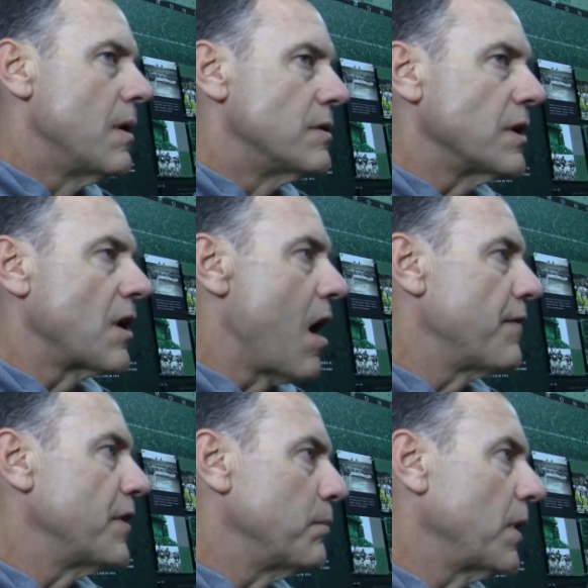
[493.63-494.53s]
He's a
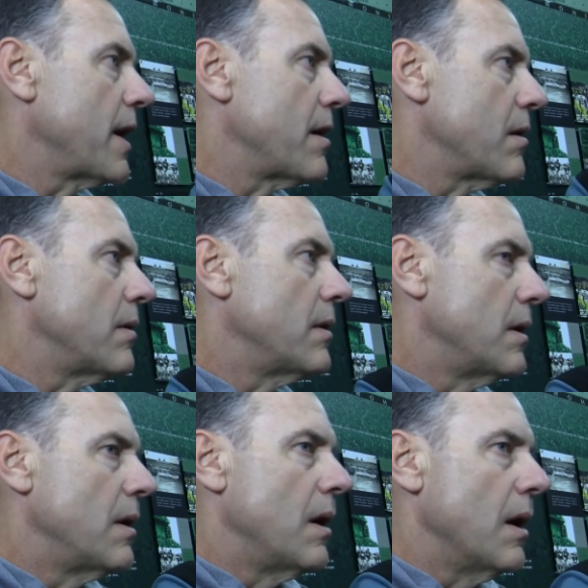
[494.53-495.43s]
confident player.
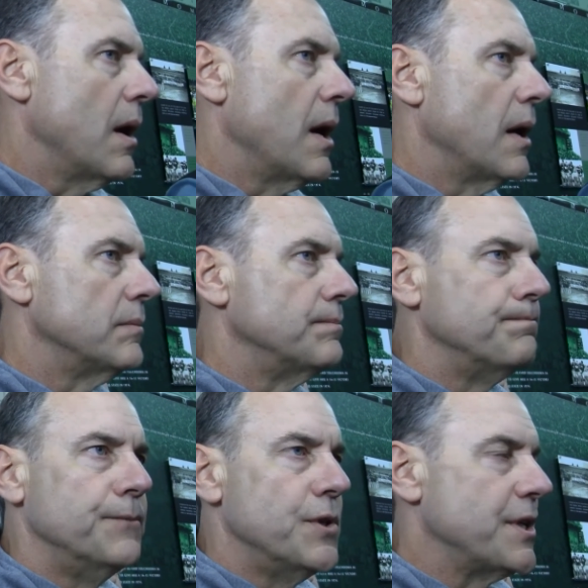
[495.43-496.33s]

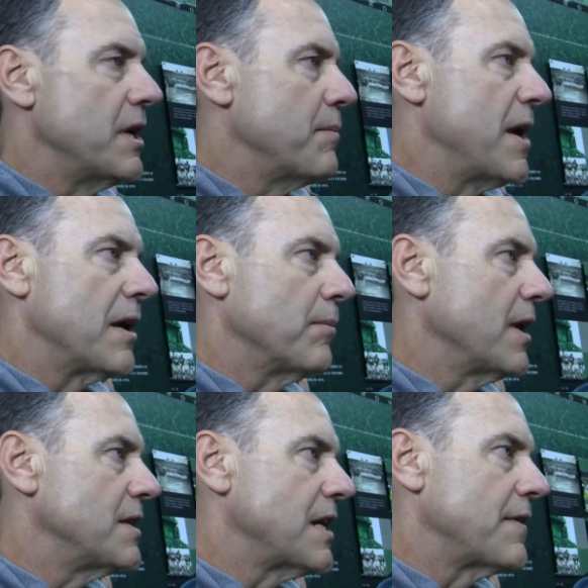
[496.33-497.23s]
You see him making
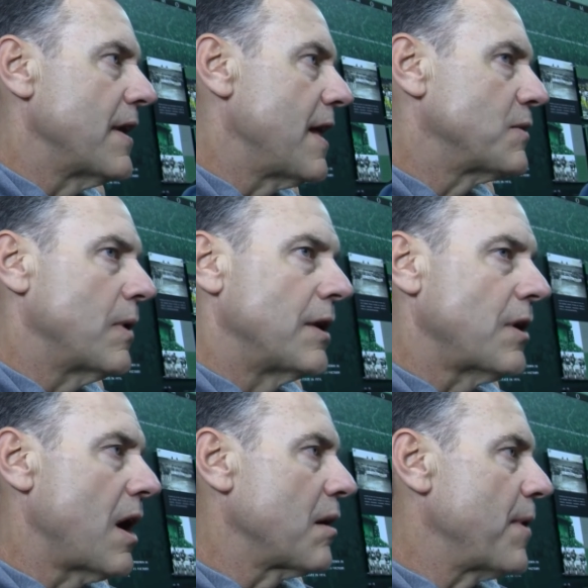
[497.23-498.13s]
plays out there. That's when I
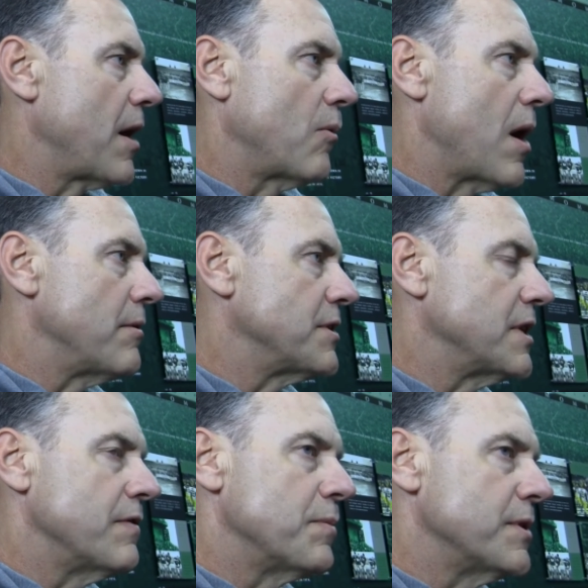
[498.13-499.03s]
talk about our wide
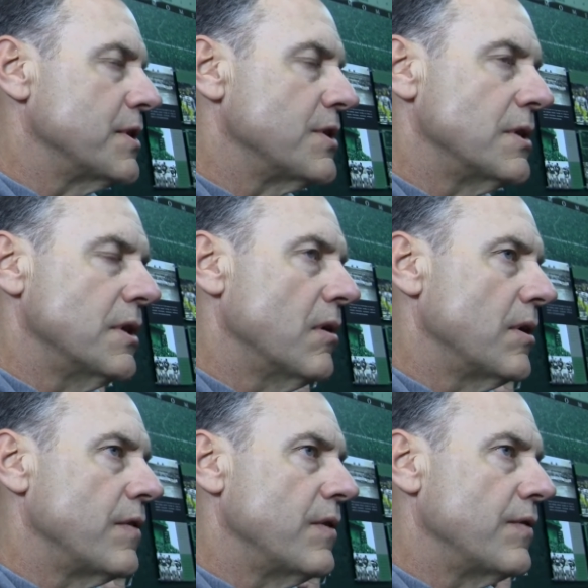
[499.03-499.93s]
receiver position. You know,
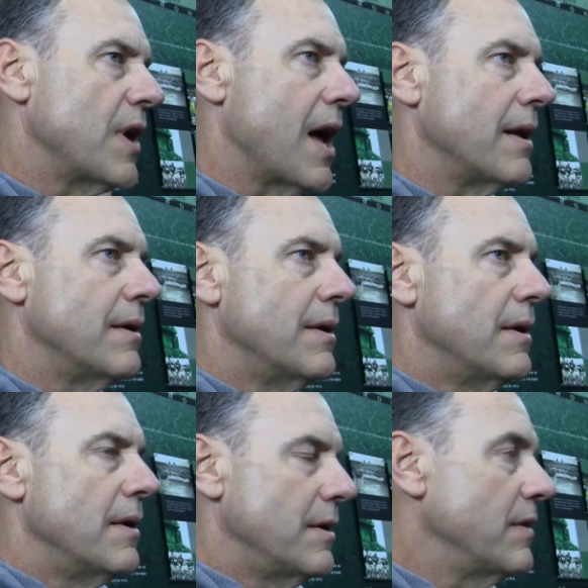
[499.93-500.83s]
you've got
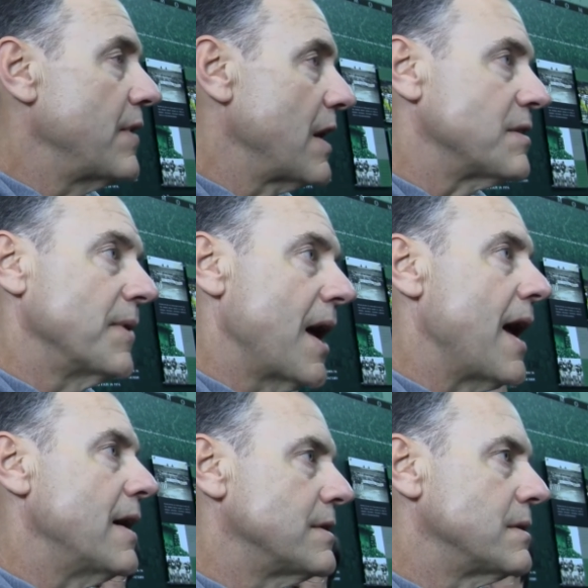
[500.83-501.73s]
some
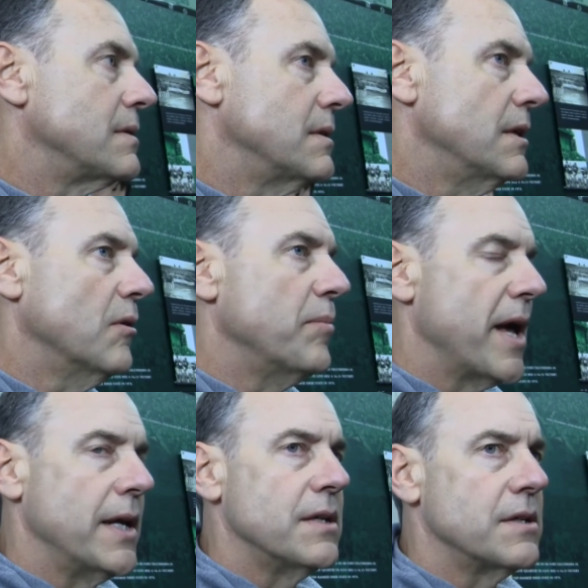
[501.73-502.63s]
guys. You know,
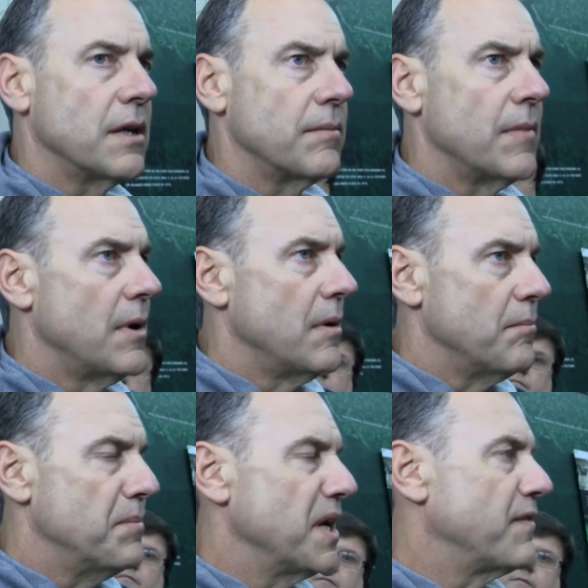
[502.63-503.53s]
Benny is a
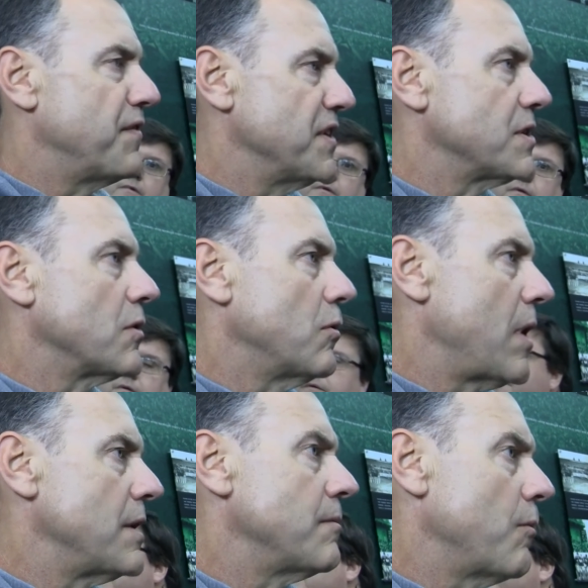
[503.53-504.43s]
big physical
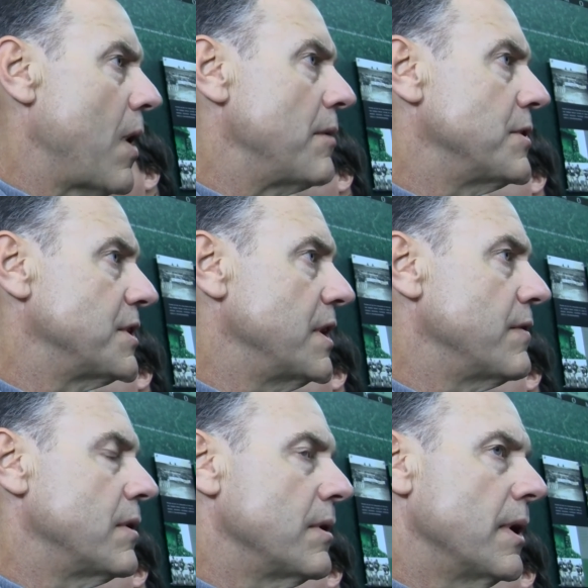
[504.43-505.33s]
wide
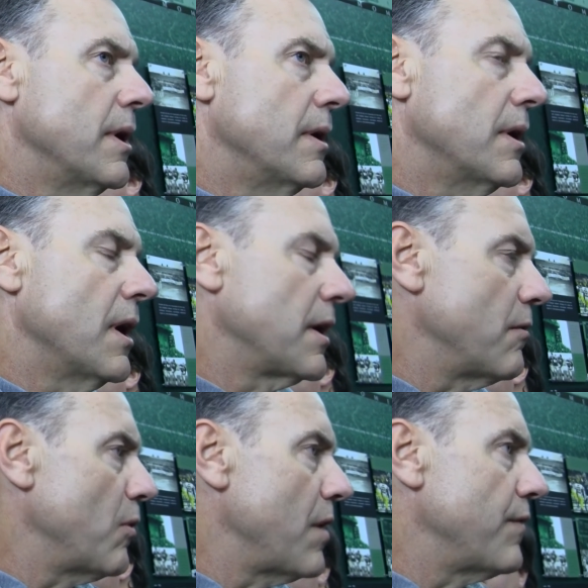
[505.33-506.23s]
receiver and can
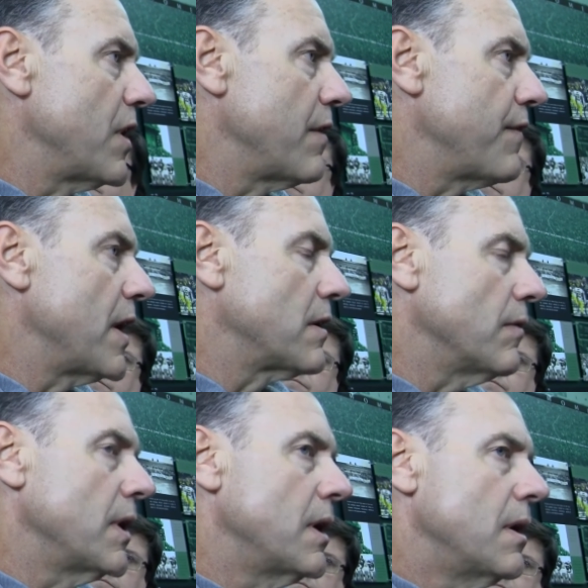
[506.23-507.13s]
run very
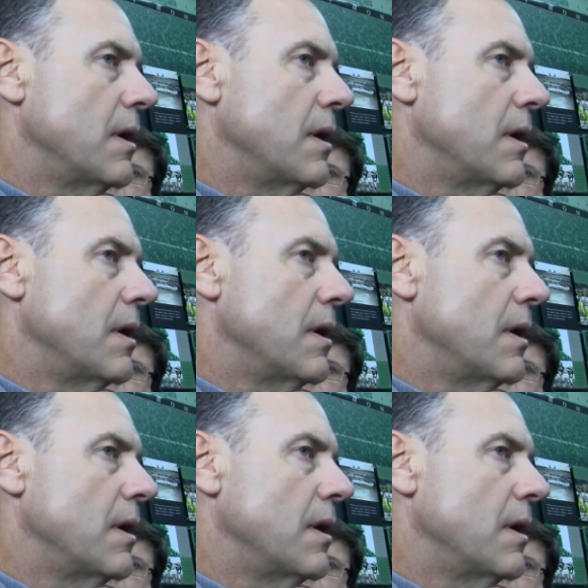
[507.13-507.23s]
effectively.